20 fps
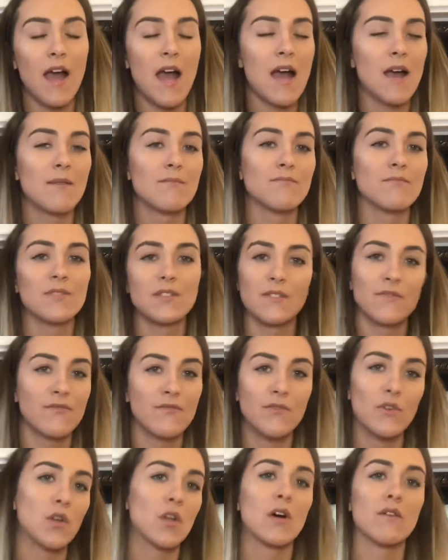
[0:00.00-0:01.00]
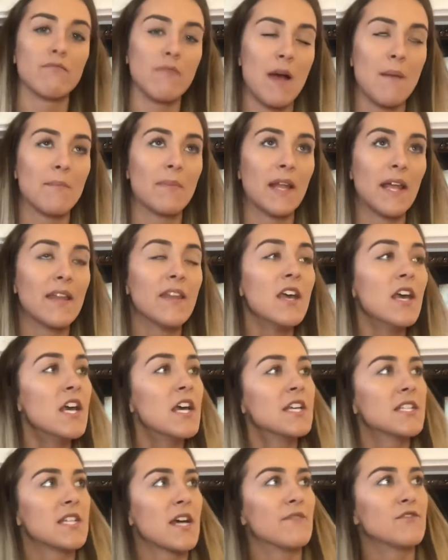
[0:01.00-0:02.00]
I'm full on rambling.
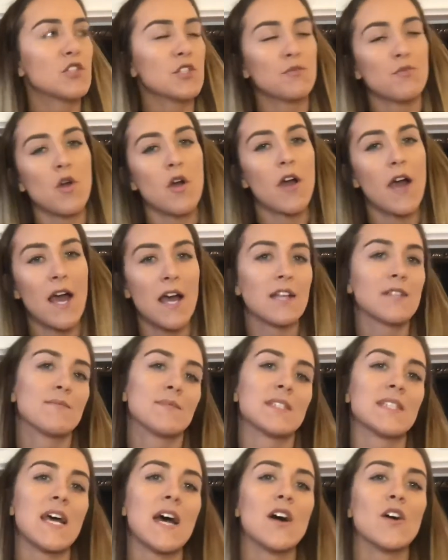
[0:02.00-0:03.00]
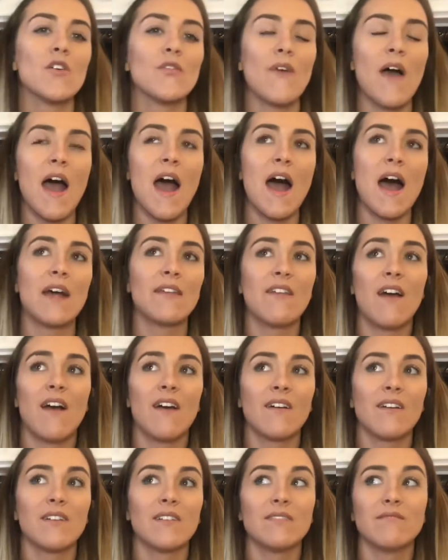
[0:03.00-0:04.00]
So I've just bought a house myself,
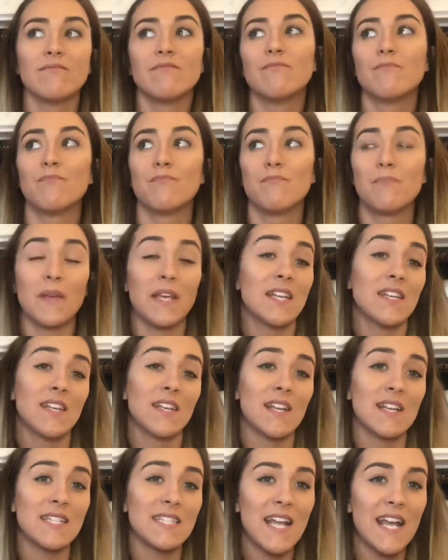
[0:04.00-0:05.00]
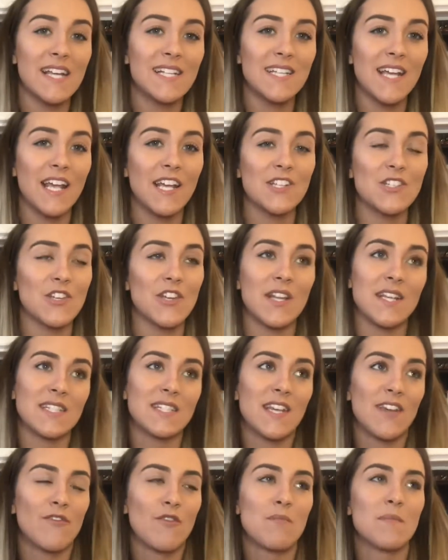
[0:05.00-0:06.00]
and being an estate agent has
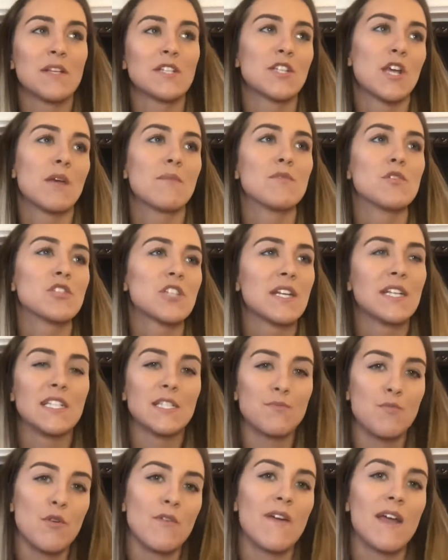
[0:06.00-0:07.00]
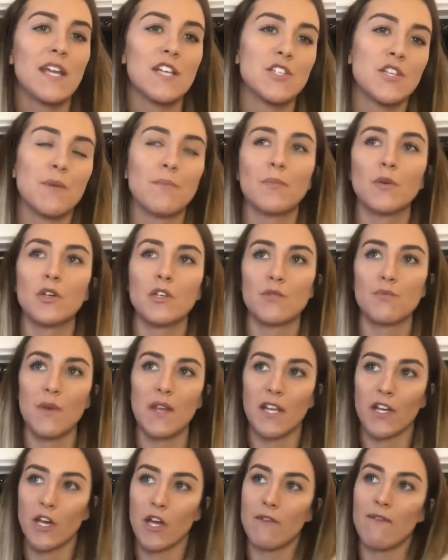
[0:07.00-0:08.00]
given me so much inspiration, because
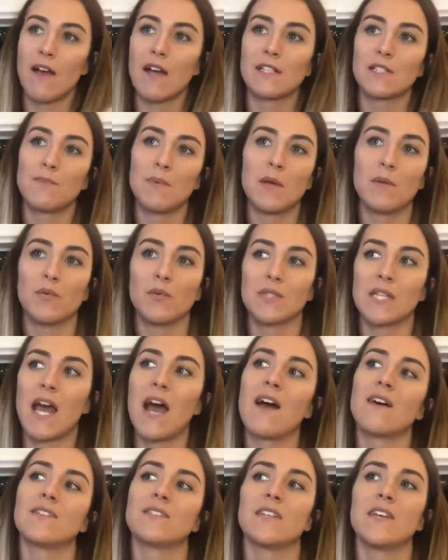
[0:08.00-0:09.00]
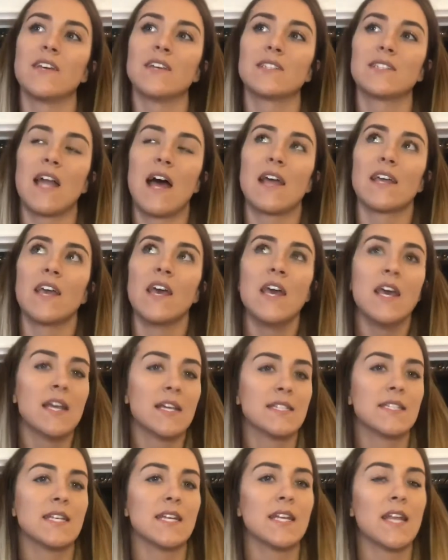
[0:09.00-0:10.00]
when I go around to people's houses, like,
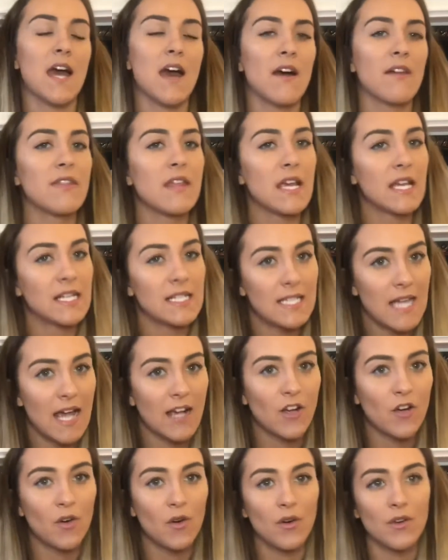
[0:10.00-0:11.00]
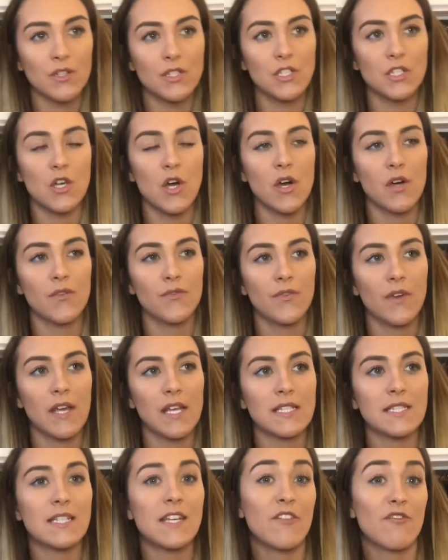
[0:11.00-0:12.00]
seeing how they decor stuff
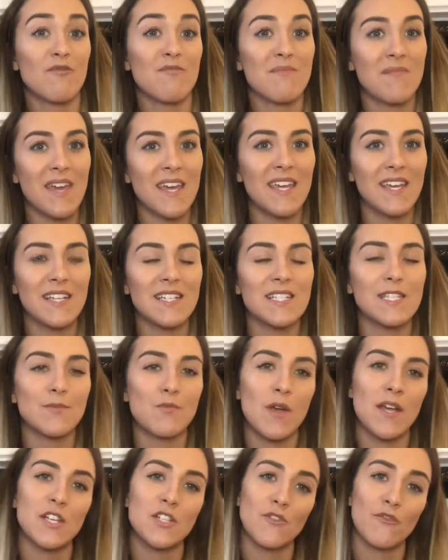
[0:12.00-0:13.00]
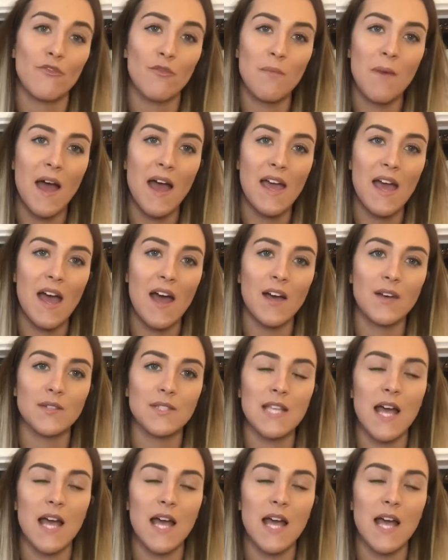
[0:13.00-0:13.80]
is giving me inspiration for my house.